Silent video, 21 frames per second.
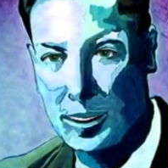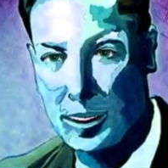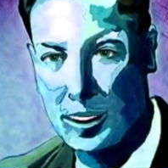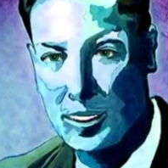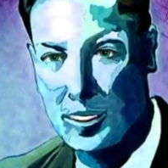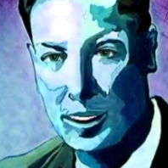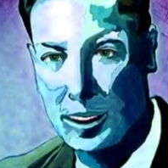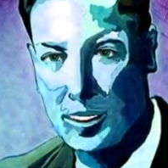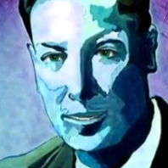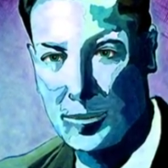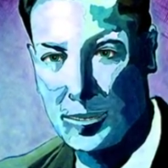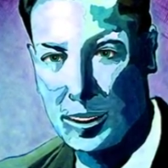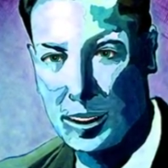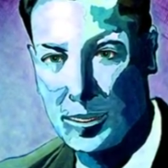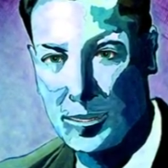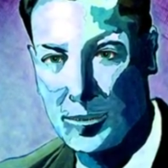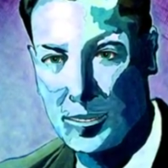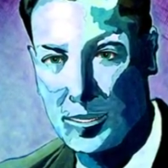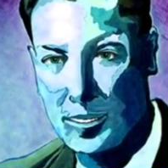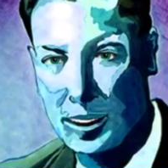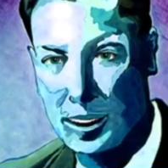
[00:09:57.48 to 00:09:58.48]
Where did I see
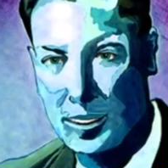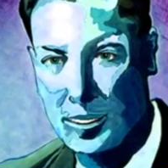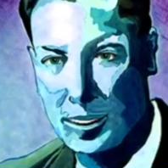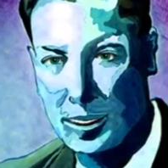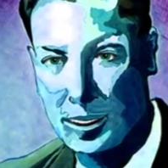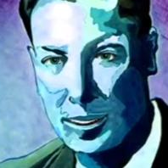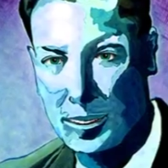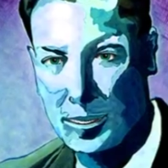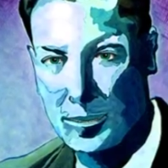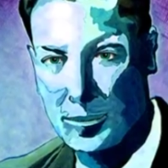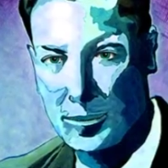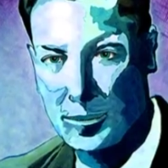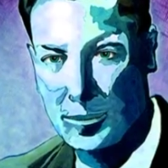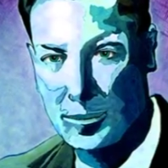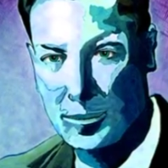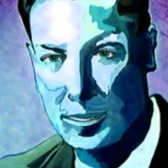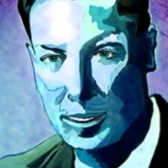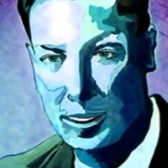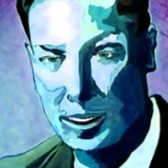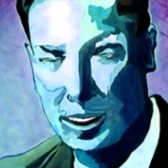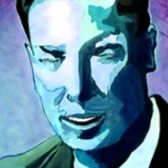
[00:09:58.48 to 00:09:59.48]
him? Within me.
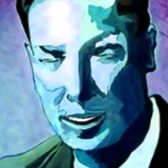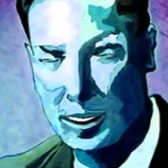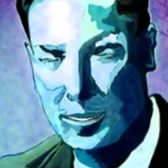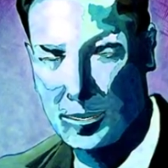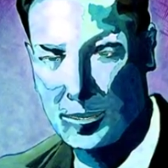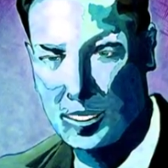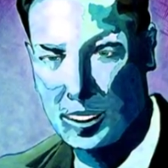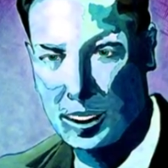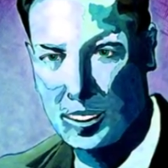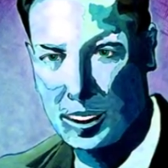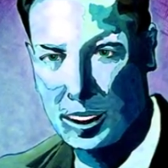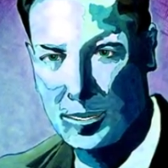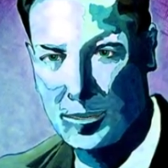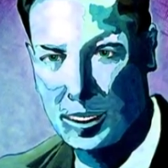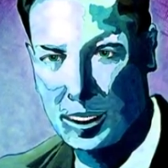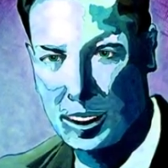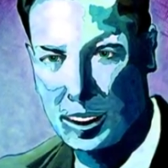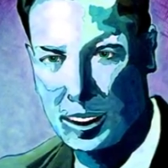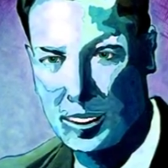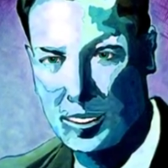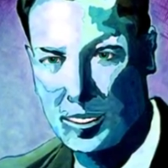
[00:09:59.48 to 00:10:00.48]
That being is
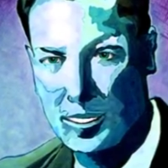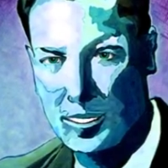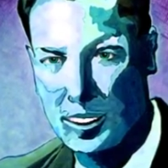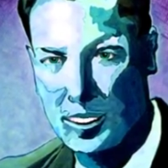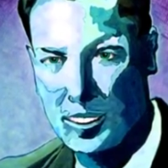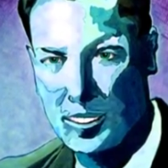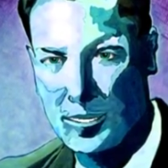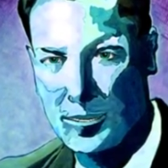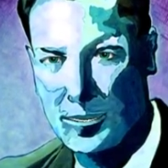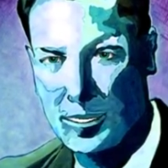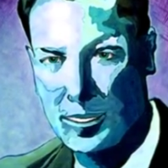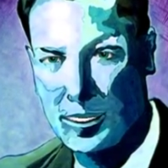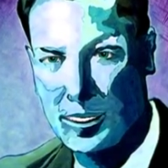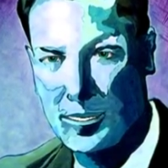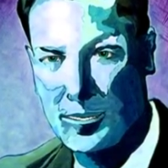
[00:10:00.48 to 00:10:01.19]
meditating this.